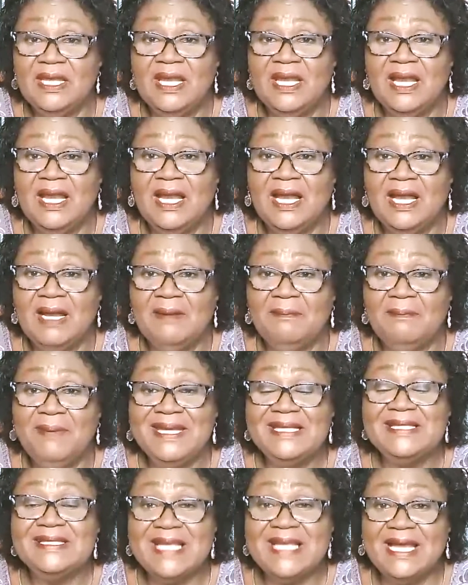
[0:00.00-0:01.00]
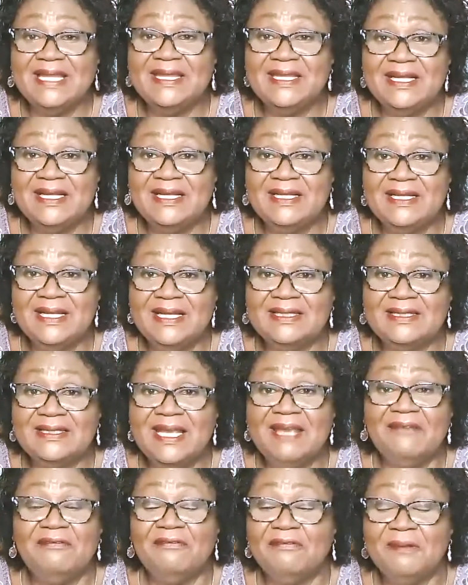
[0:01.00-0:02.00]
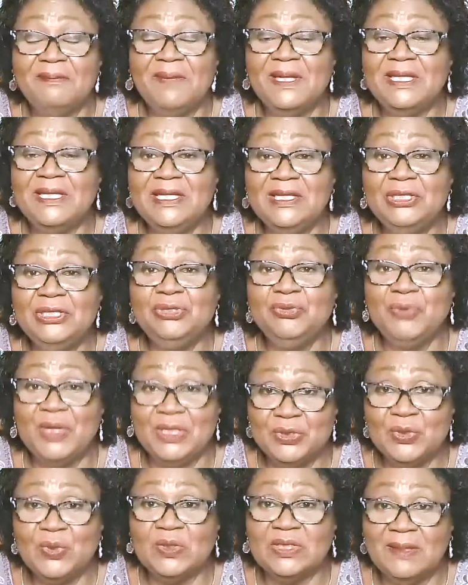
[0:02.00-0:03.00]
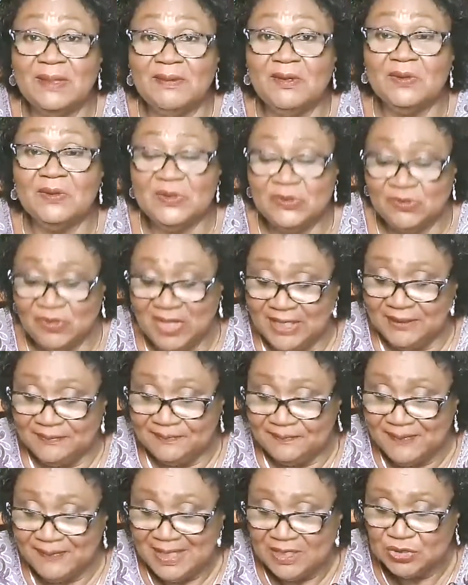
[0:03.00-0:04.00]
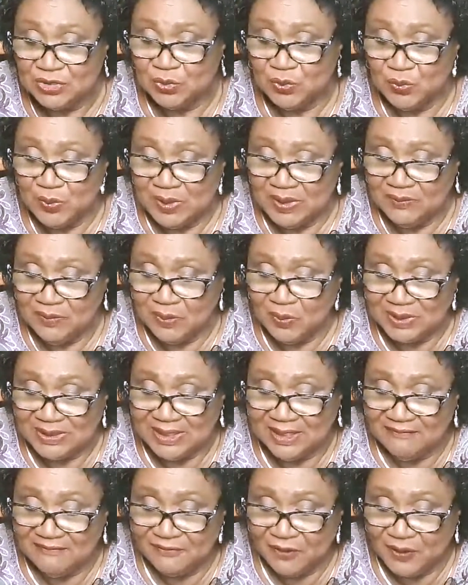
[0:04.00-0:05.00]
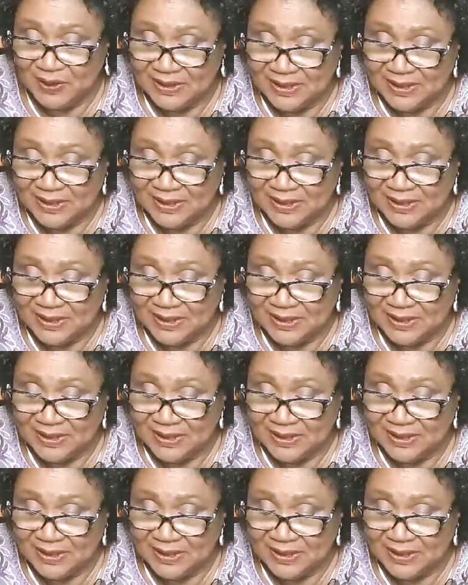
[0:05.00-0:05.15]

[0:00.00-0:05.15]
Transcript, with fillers: a, big scandal that everybody knew and talked about, right? So we, we want to avoid